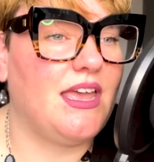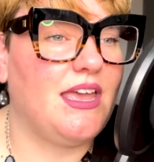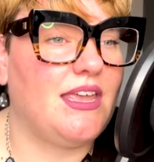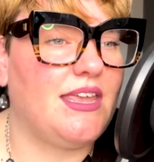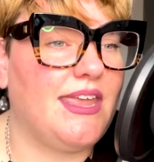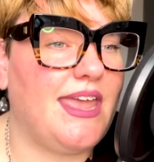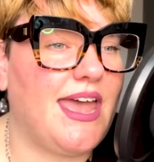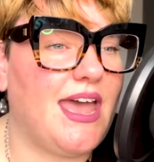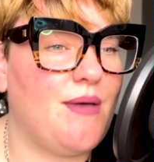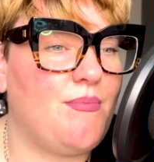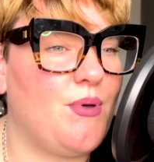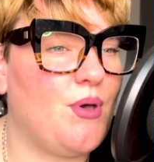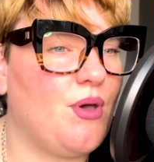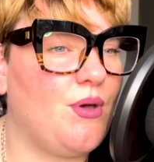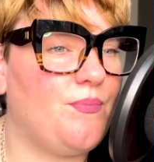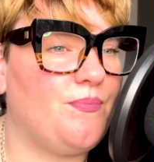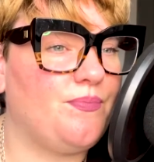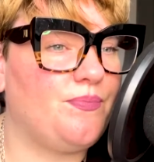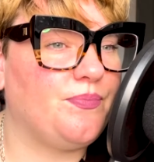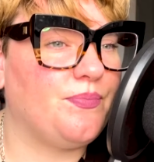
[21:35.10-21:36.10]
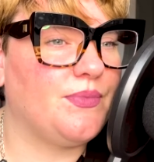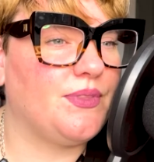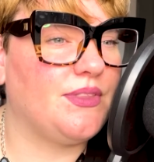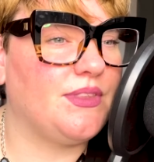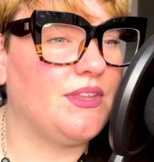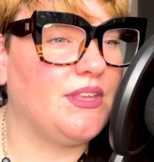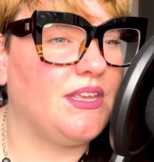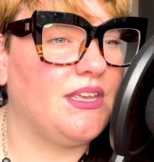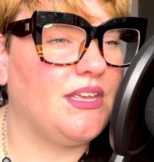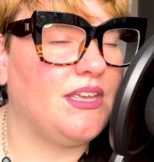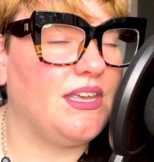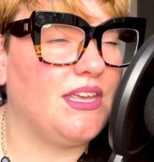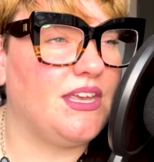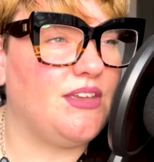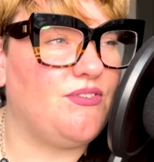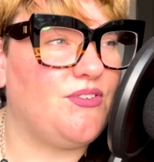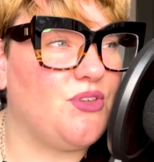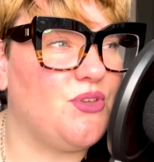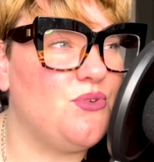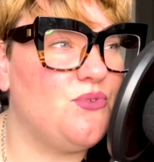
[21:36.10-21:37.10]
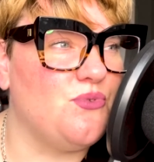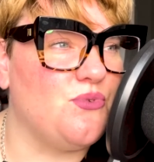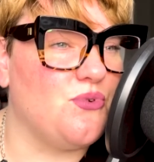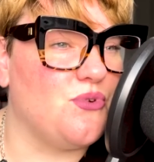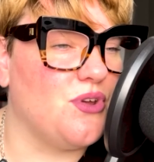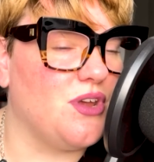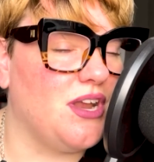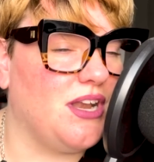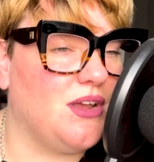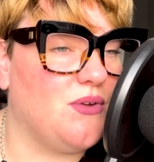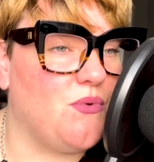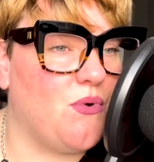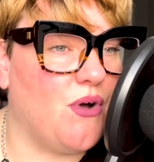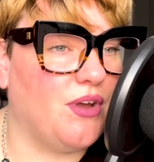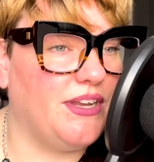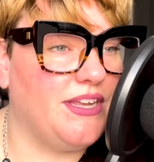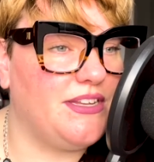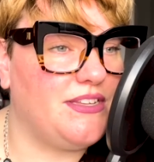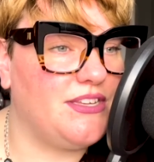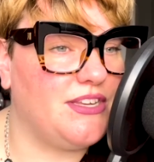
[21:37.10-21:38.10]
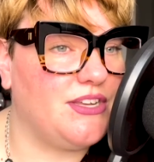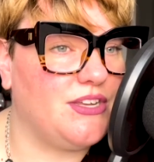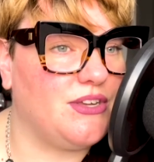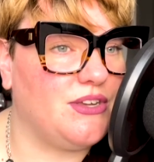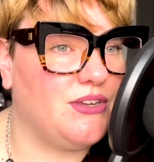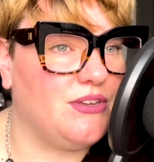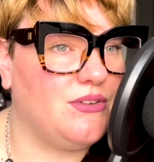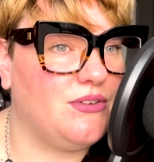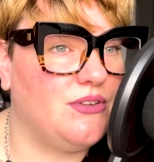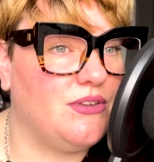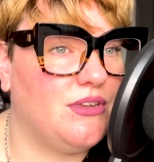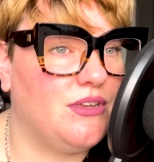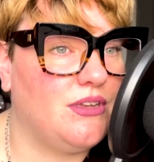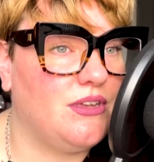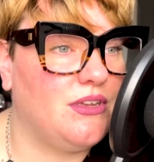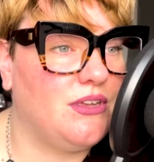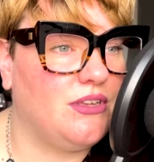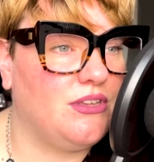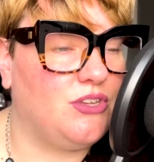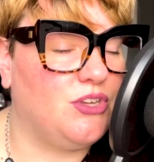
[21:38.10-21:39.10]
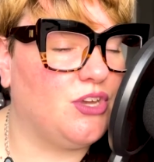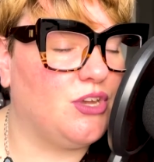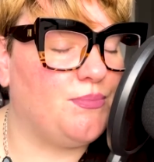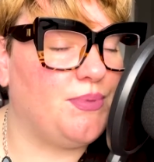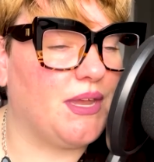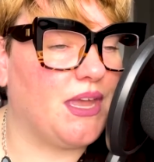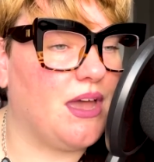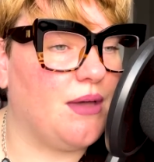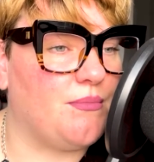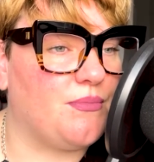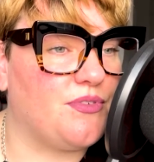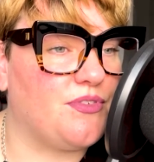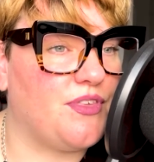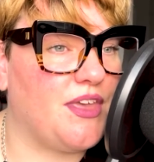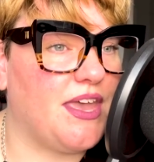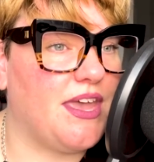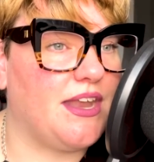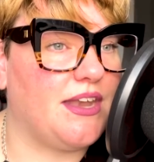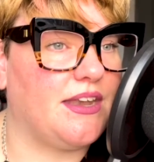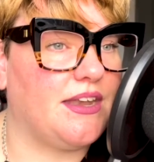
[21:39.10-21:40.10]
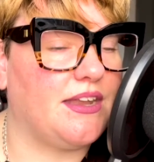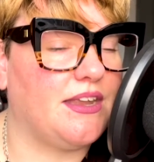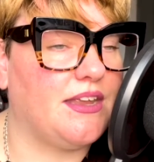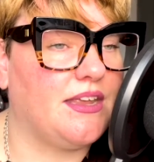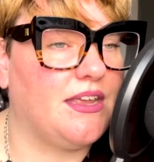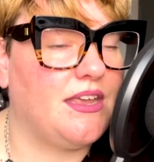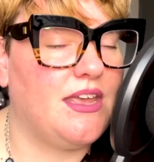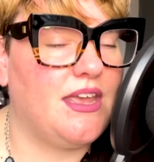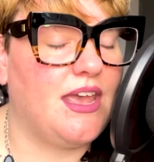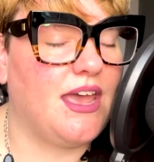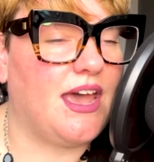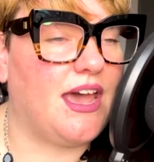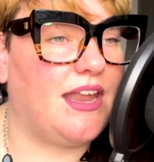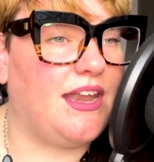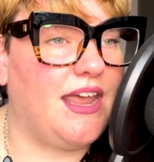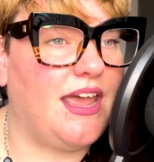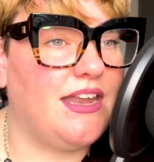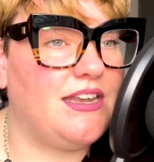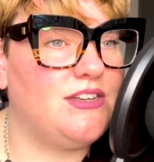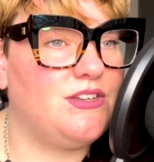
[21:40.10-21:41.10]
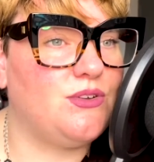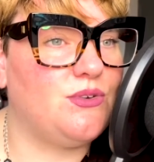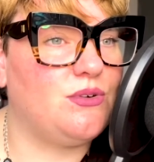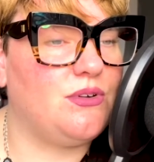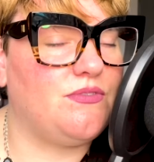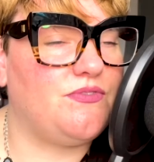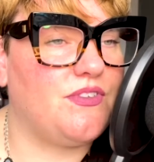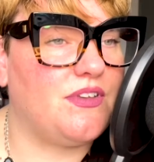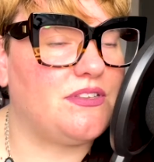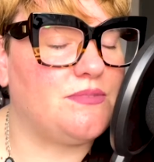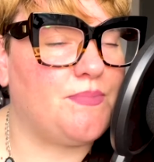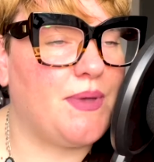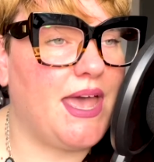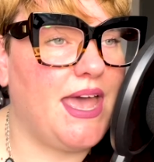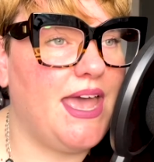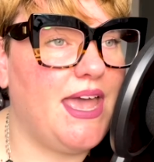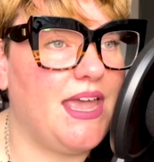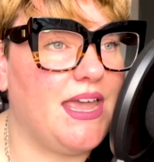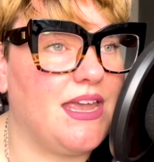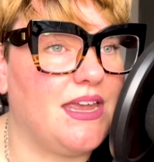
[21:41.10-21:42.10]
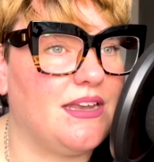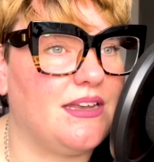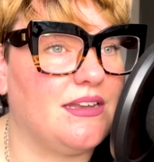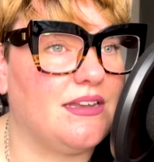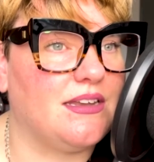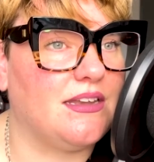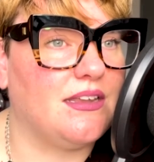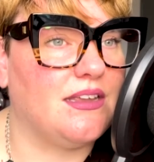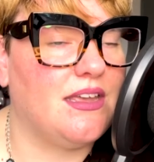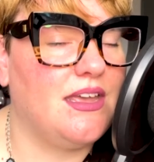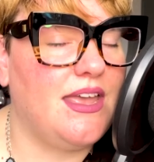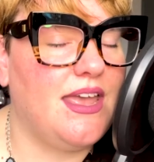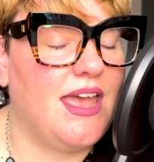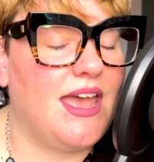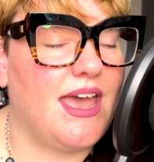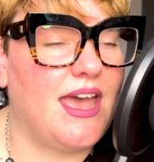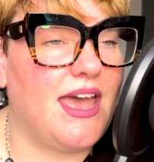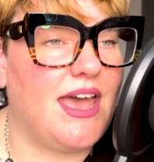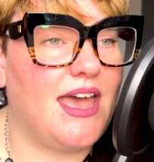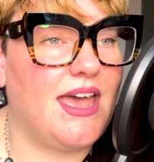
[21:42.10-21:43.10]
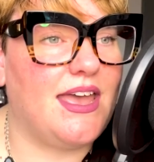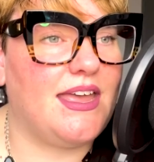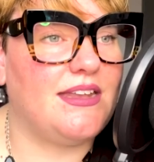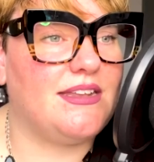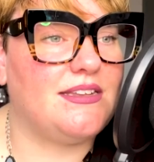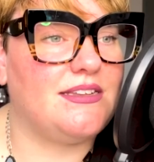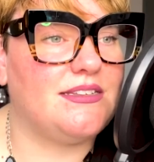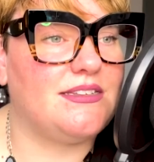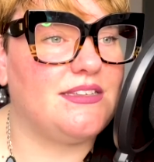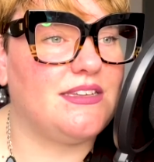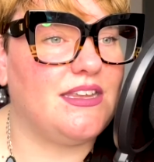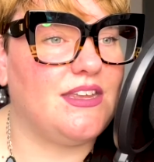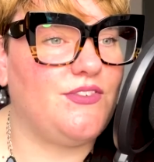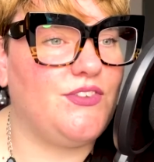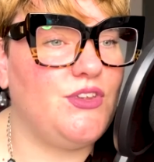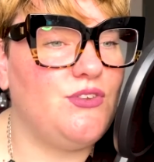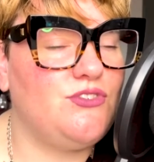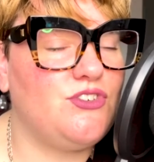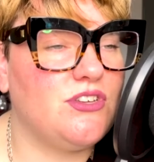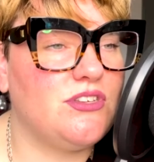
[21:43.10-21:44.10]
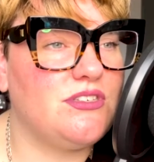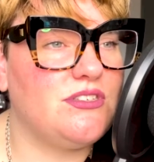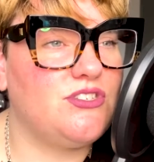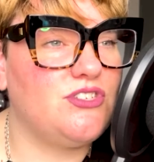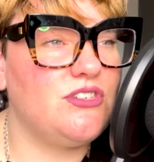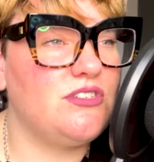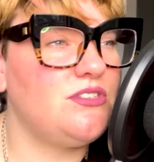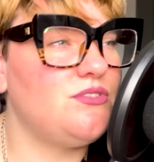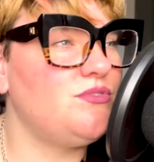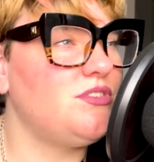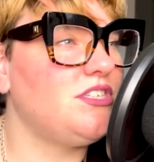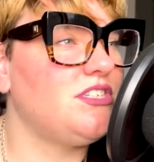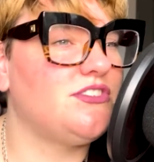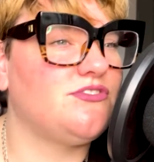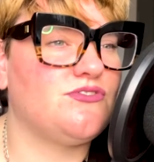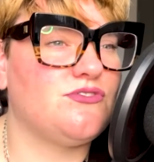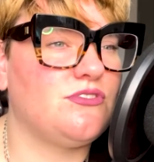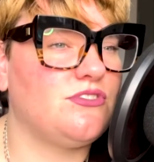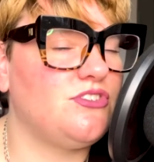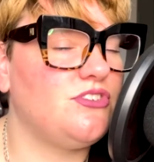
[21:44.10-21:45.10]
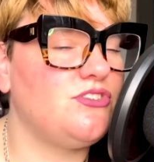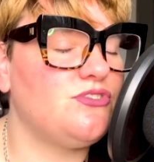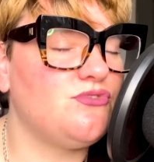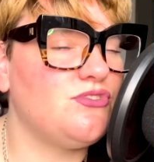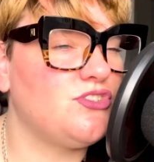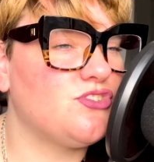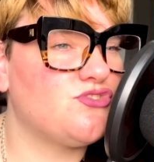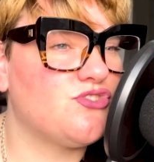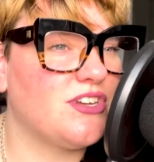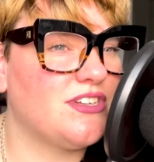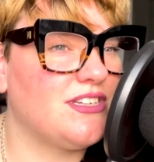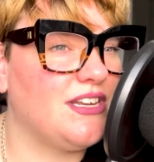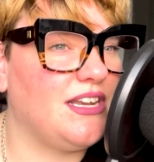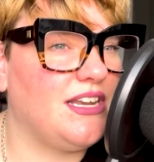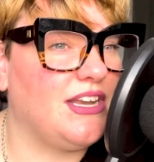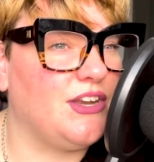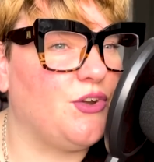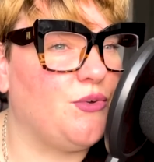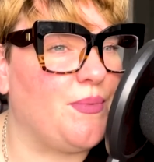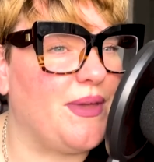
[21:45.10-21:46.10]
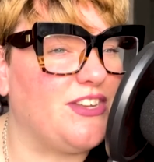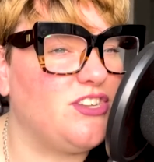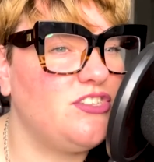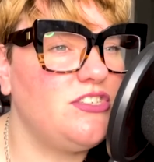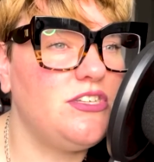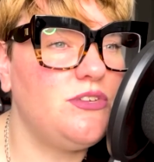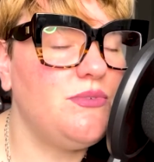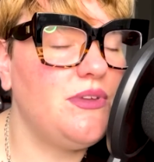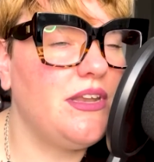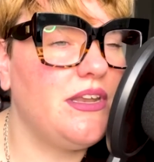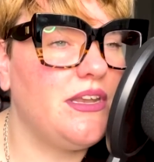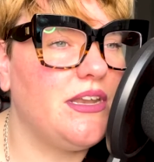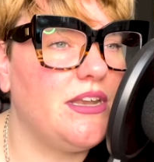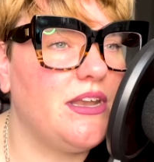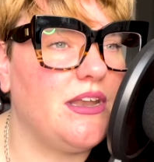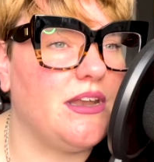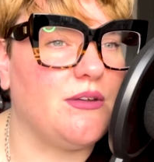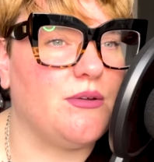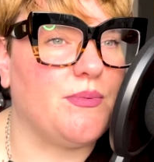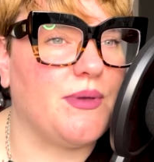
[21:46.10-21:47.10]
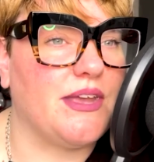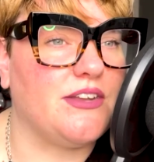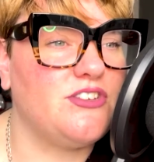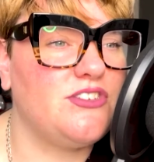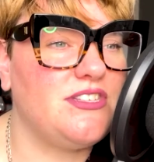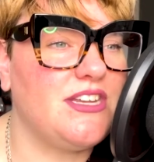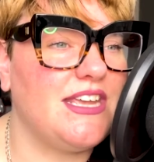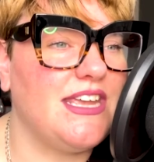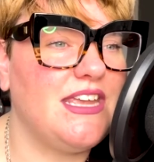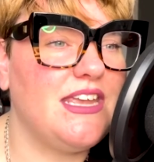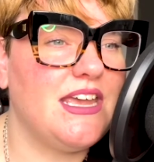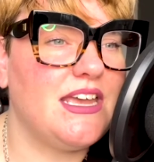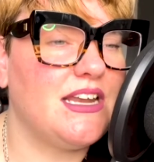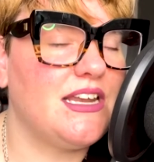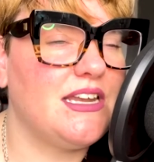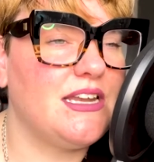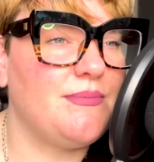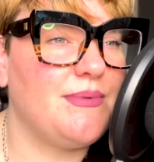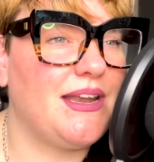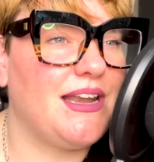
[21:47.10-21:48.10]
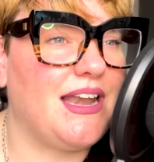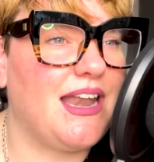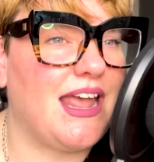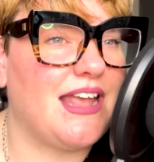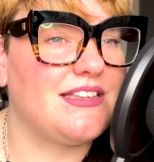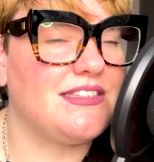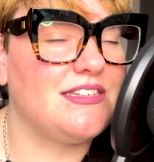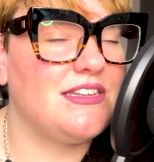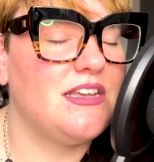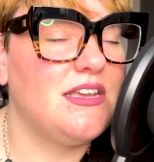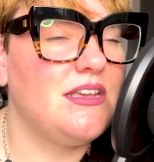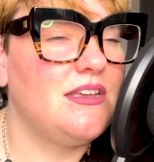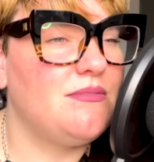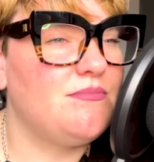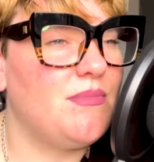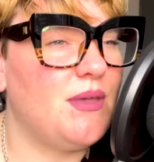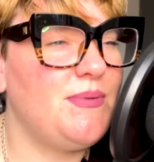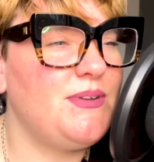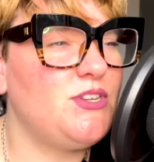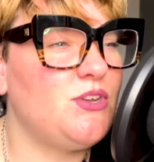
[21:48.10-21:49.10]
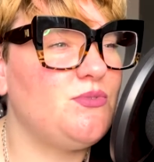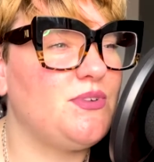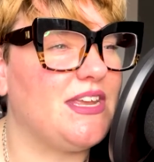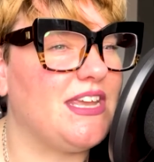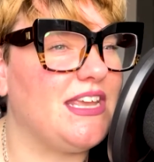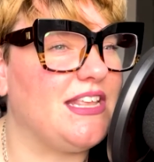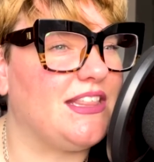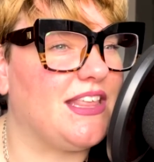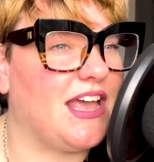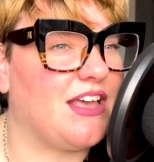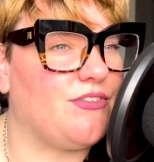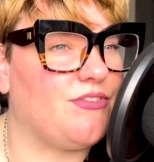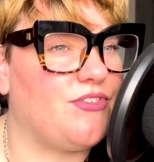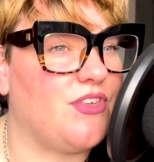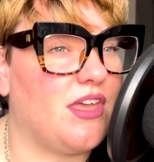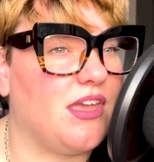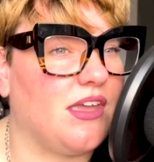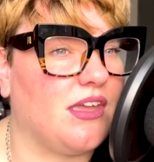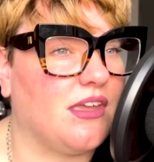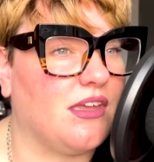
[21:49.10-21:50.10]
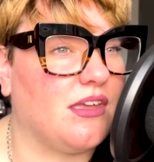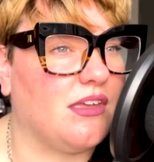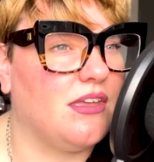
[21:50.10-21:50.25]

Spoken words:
yeah, but if you really wanted to, you could become thin and end all of this pain. And if you just restrict a little bit, just do it a little bit, just eat a little bit less and maybe don't eat that thing.